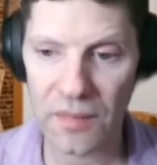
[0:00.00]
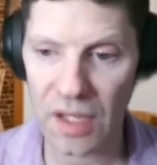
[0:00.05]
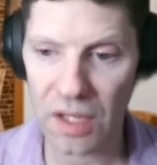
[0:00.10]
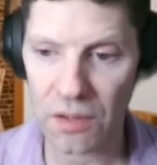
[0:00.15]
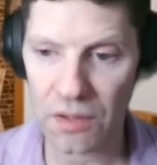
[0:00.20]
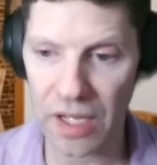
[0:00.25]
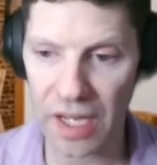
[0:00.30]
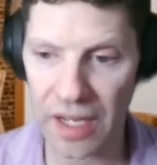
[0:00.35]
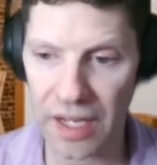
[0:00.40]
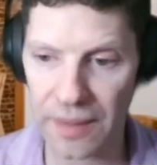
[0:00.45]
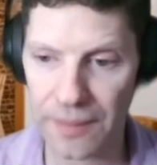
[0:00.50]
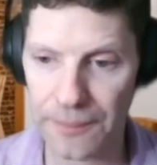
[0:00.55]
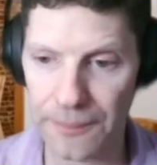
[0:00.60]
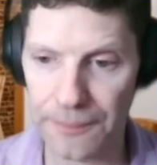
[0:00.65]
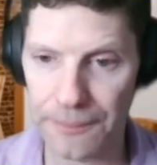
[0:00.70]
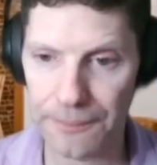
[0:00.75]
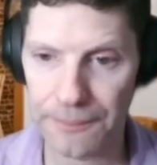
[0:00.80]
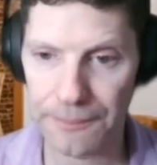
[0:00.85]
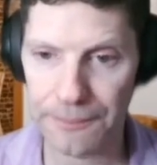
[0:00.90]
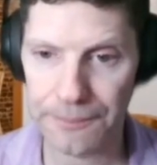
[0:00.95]
Okay.
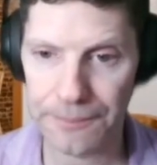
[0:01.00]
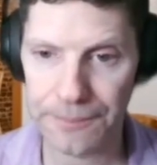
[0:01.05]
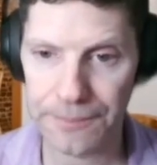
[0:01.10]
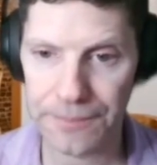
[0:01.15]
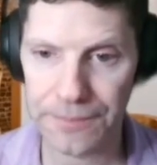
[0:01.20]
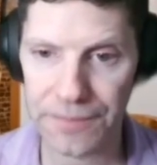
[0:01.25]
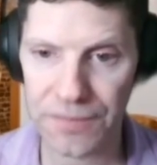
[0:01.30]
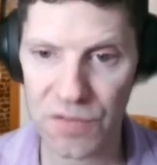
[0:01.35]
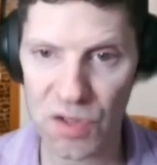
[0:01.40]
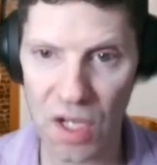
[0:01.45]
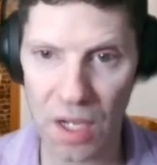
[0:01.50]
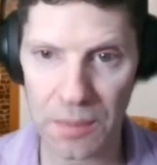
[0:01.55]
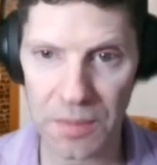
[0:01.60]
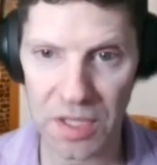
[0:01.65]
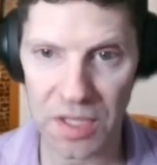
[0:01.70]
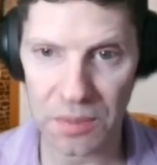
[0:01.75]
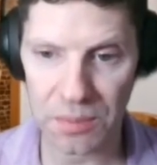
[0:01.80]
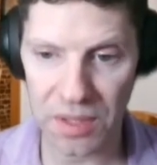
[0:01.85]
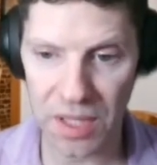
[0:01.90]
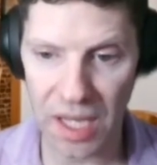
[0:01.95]
So I'm
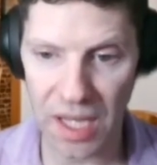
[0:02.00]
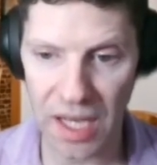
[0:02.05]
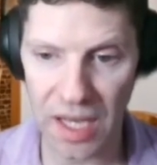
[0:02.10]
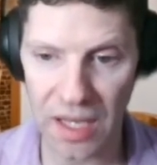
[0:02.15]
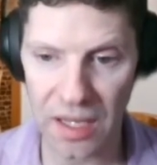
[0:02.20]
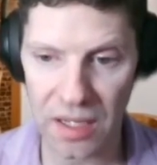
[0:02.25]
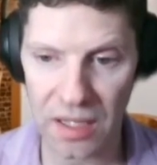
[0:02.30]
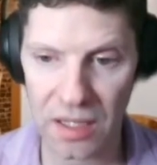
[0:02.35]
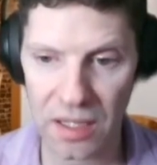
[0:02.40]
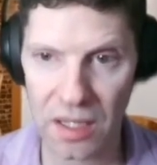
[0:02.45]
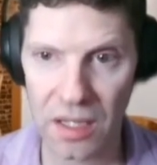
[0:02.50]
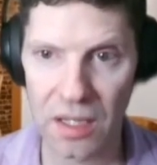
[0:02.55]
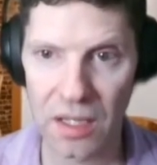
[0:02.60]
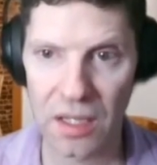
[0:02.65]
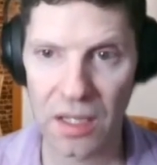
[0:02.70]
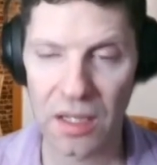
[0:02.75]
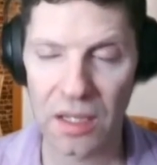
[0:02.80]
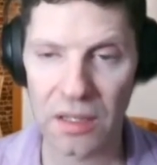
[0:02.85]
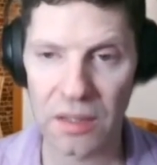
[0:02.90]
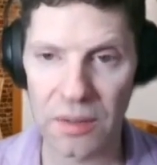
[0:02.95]
going to play,
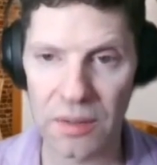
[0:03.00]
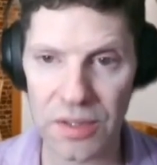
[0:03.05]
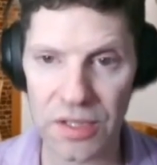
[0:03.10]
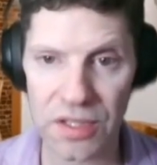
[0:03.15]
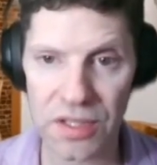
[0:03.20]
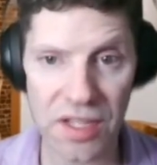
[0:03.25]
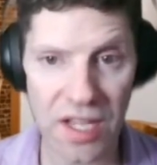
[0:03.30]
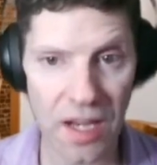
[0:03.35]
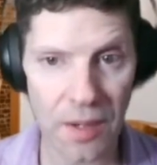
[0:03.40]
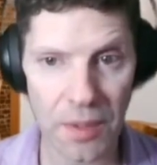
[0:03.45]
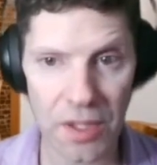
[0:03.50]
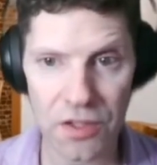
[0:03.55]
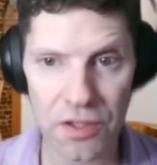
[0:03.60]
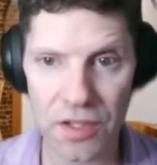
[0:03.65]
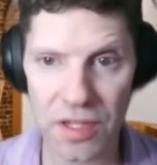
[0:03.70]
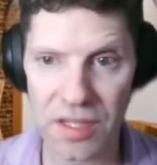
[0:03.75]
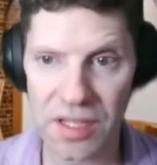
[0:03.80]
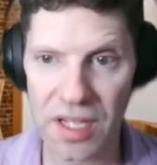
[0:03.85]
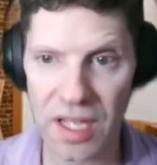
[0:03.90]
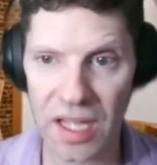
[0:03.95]
let me just count my
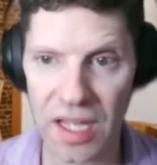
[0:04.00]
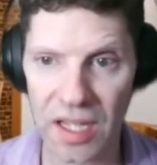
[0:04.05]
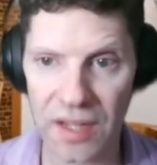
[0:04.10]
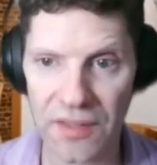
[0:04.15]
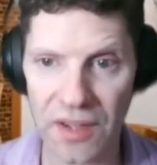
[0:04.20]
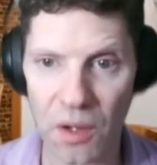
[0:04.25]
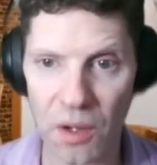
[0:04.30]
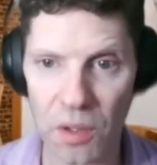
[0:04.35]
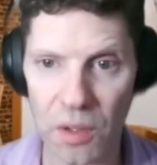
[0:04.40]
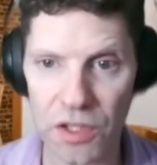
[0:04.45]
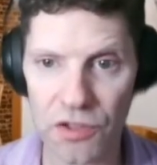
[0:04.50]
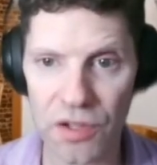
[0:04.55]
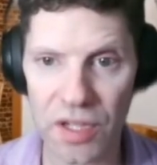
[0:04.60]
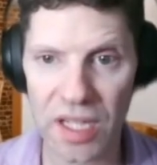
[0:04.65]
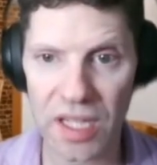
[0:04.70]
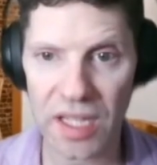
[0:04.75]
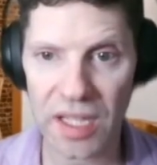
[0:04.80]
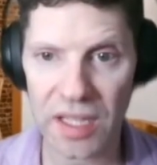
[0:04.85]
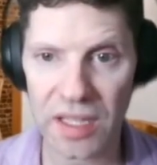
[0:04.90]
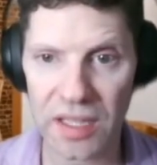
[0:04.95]
tricks again. I've got 1
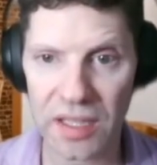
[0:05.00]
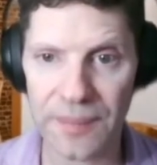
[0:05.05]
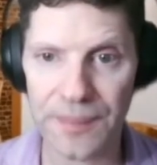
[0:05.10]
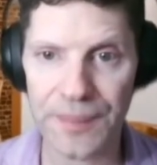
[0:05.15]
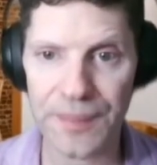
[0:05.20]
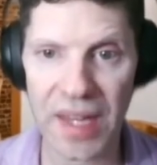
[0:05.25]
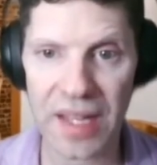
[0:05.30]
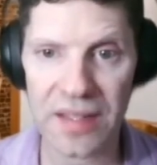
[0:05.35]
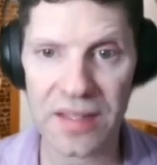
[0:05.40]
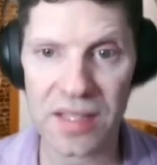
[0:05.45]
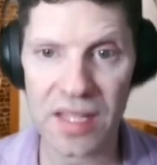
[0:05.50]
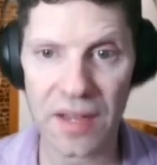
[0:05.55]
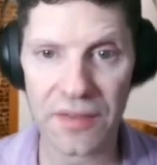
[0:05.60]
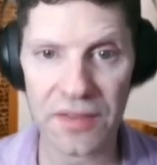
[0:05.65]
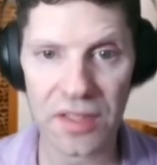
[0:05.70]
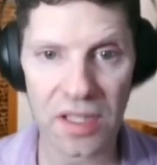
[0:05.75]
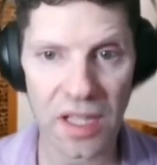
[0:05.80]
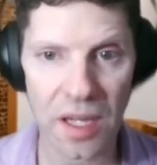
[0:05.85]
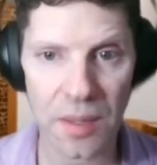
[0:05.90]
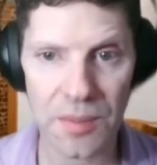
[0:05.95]
trick in, and
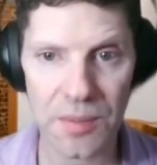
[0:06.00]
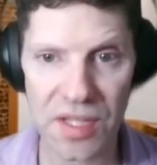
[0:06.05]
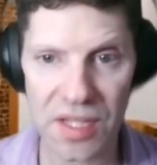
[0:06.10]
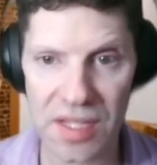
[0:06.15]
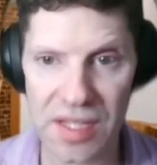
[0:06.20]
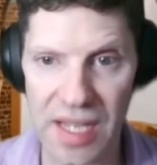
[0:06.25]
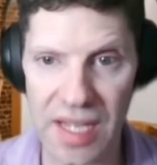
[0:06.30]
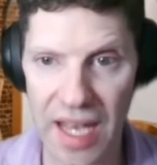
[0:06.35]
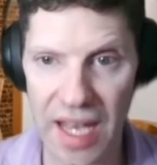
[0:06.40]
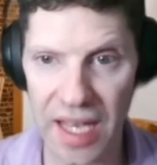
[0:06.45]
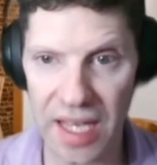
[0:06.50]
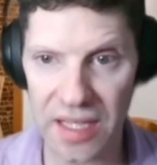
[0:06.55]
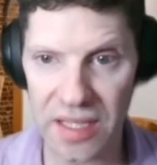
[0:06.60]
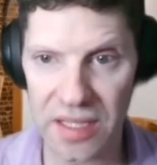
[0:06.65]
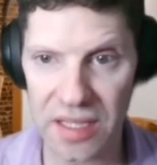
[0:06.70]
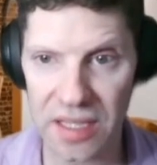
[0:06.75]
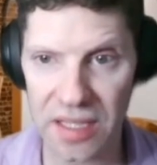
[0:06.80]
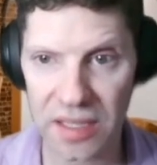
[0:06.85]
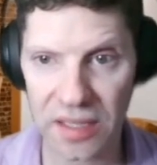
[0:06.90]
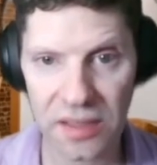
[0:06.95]
7 clubs is
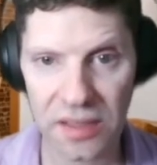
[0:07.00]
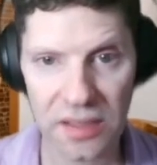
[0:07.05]
8.